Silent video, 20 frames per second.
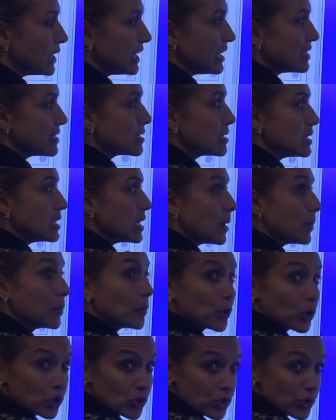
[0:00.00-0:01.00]
these
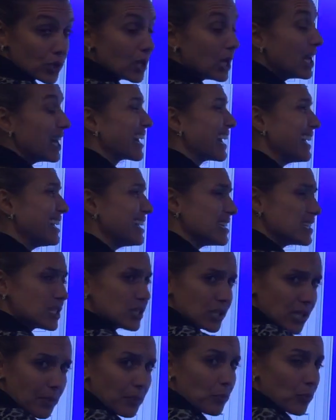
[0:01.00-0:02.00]
numbers, kind of
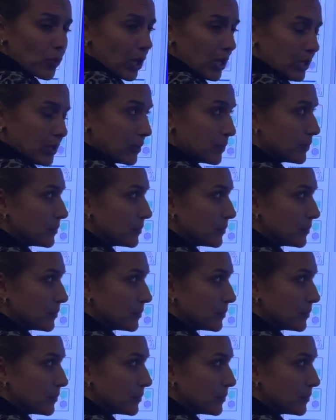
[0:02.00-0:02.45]
separate.